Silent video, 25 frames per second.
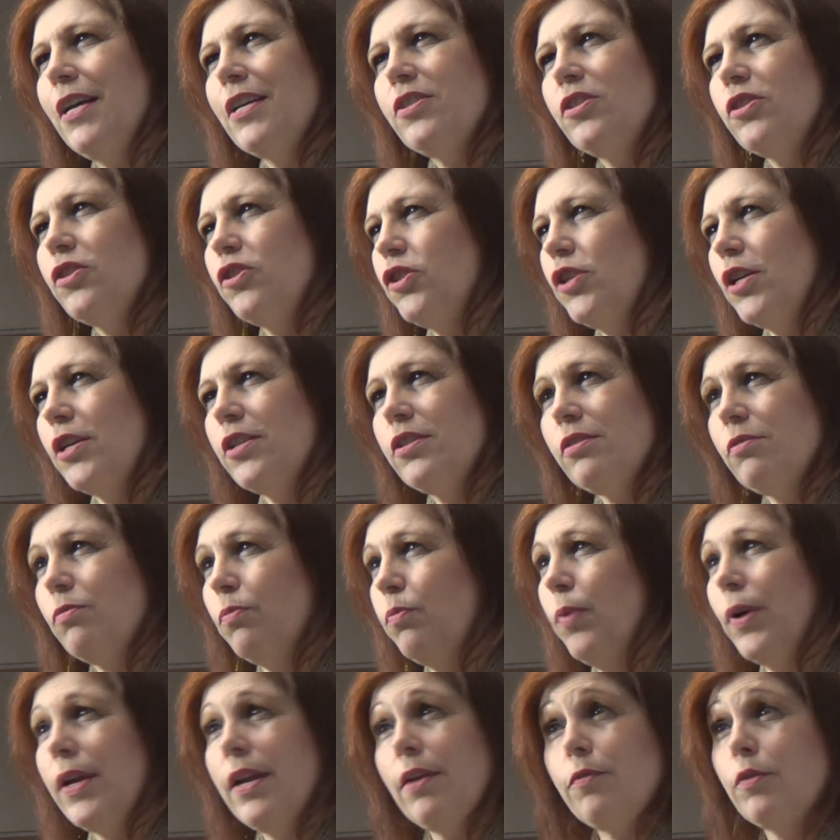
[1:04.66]
because it's just
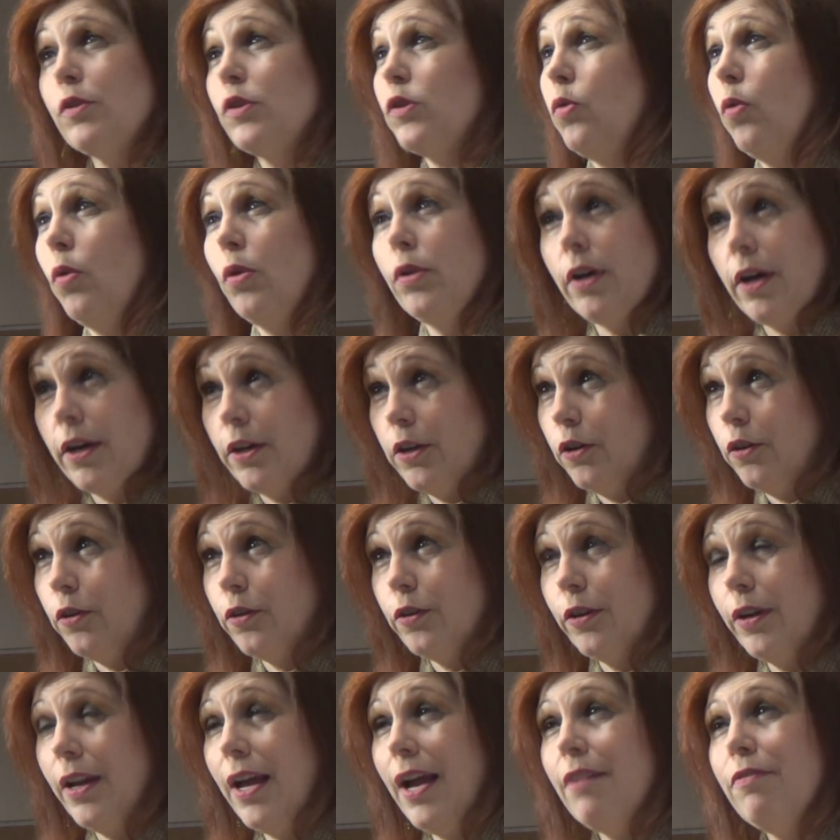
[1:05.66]
whatever's going on in
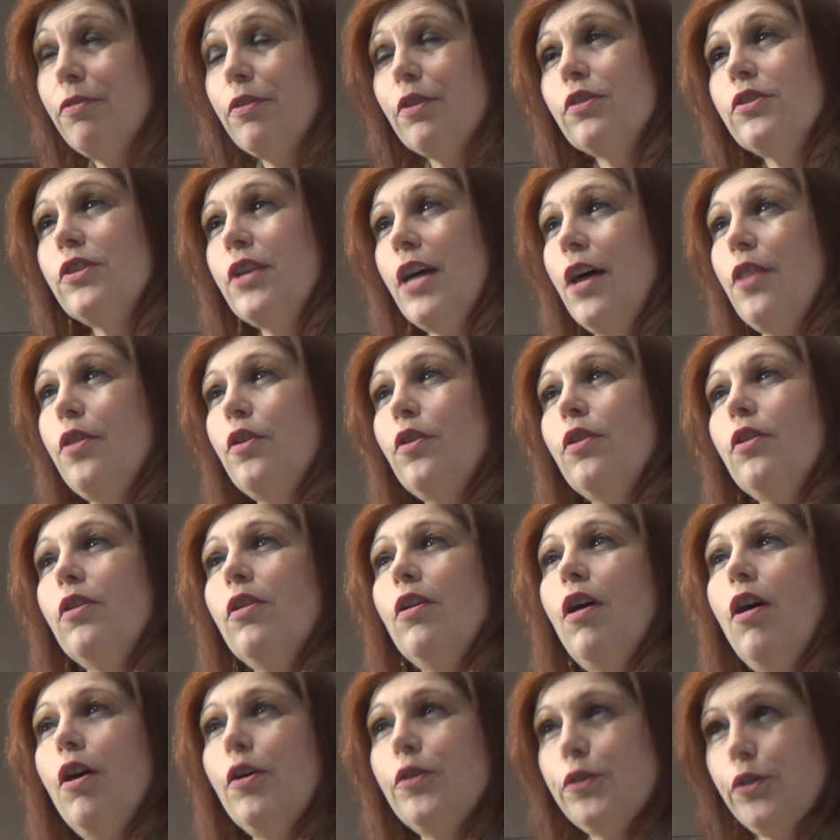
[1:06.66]
your life, there's other
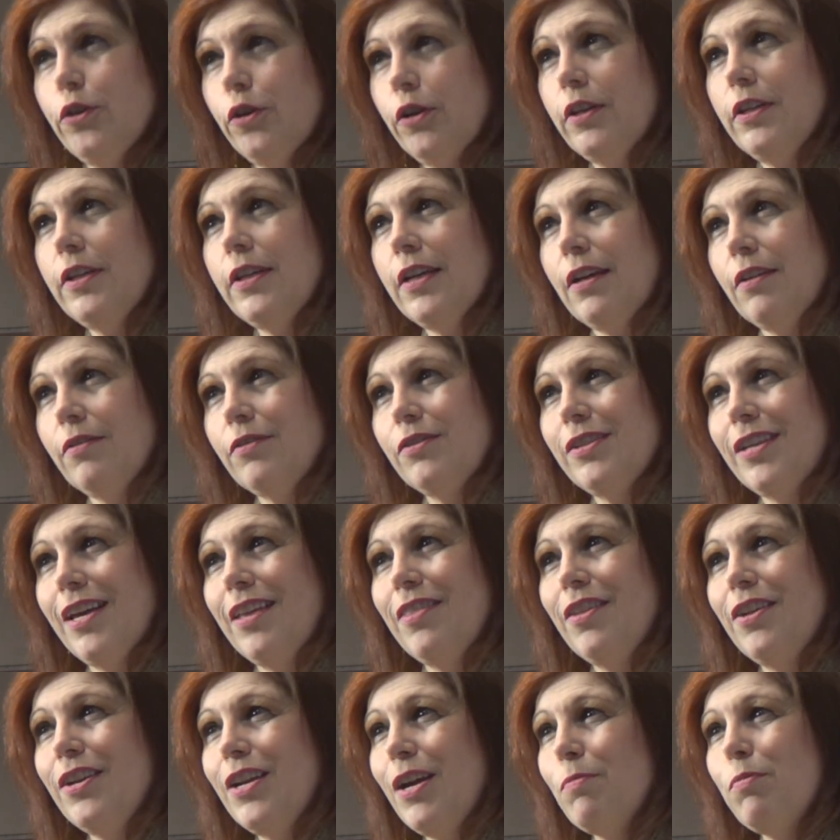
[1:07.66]
alternatives,
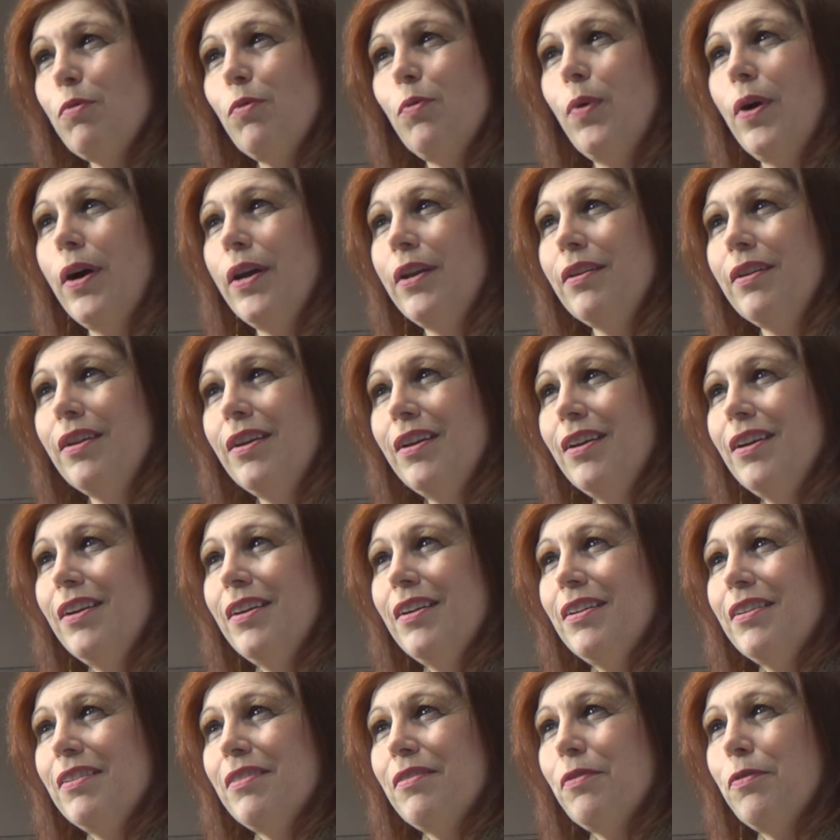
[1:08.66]
and the number one
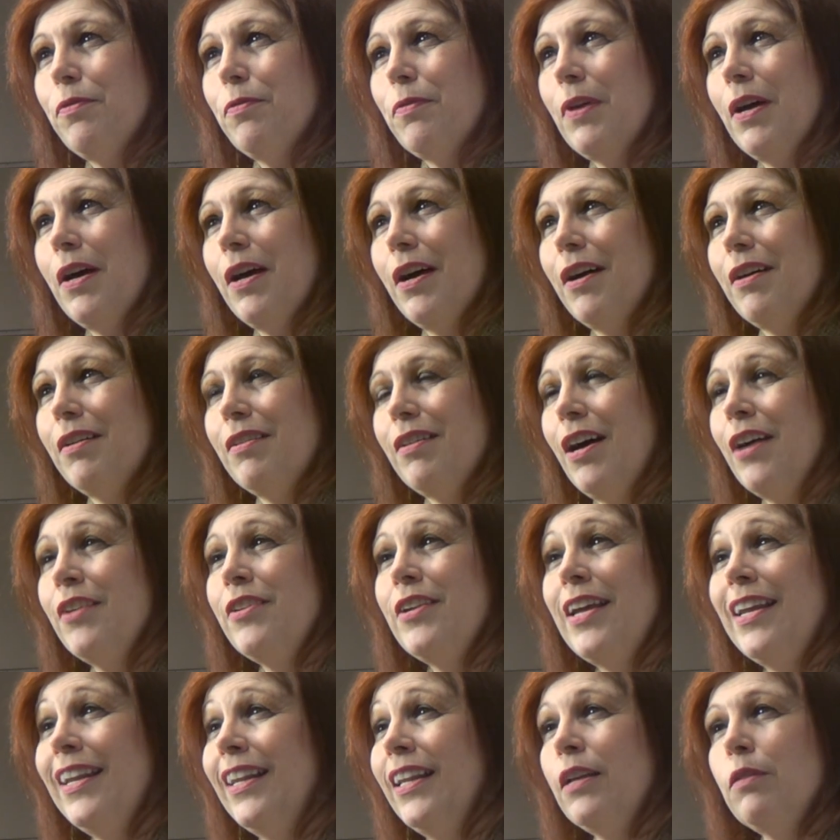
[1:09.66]
uh,
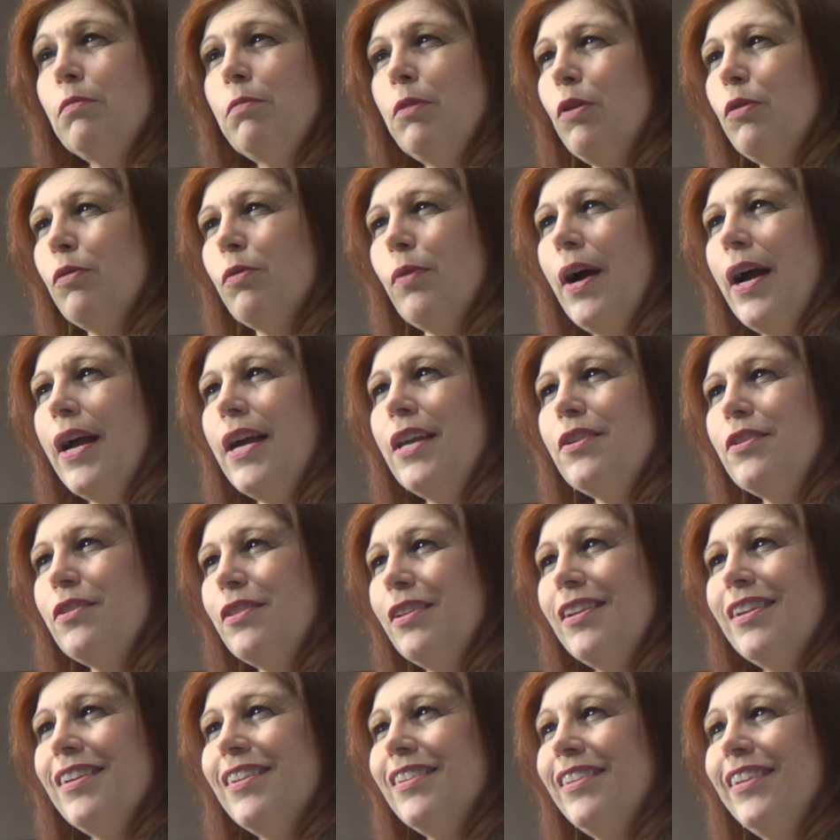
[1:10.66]
unalienable right
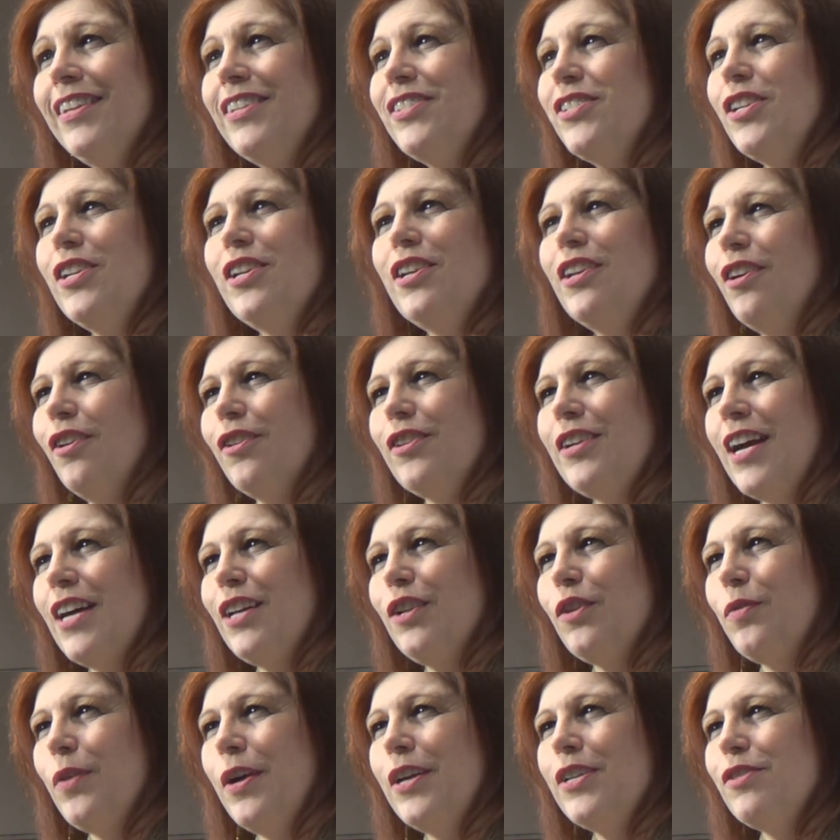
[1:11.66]
listed in our
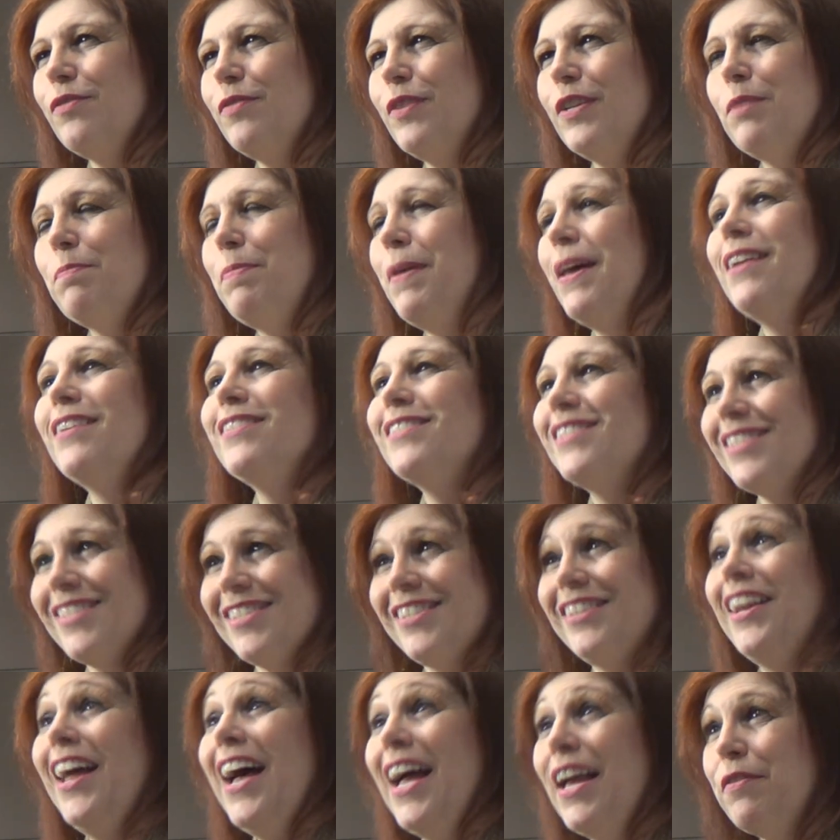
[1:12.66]
Declaration of Independence
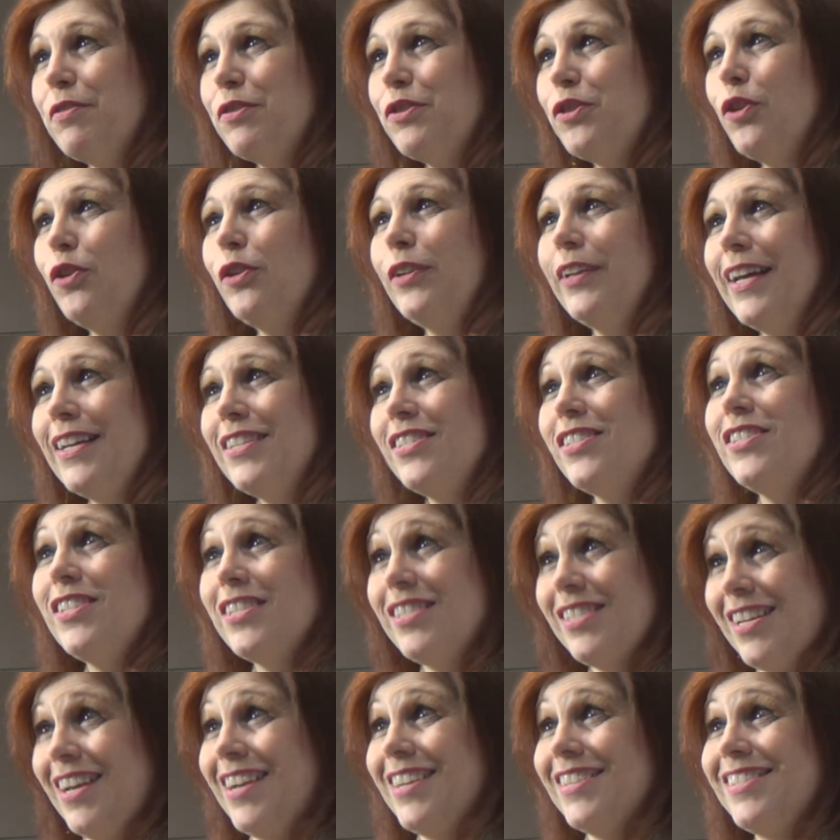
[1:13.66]
is life. So let's
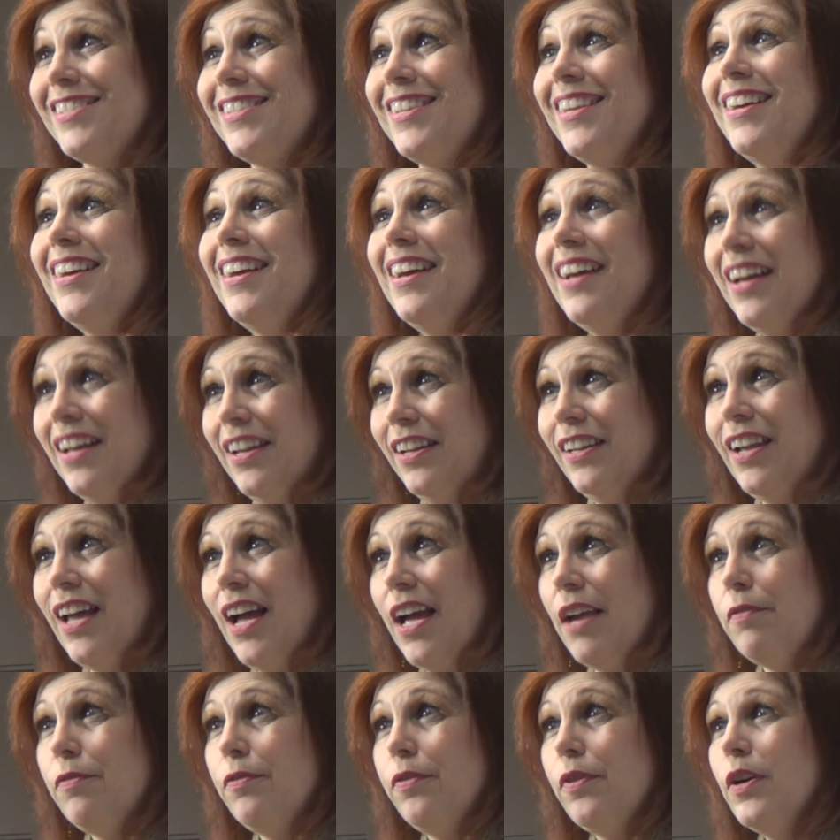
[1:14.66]
discuss
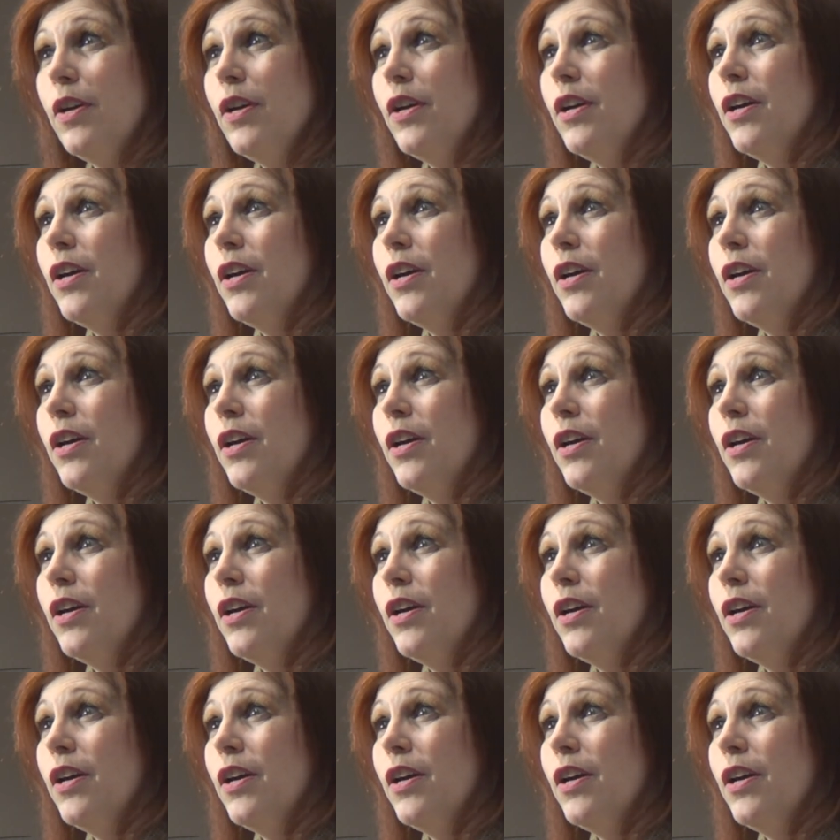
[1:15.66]
life.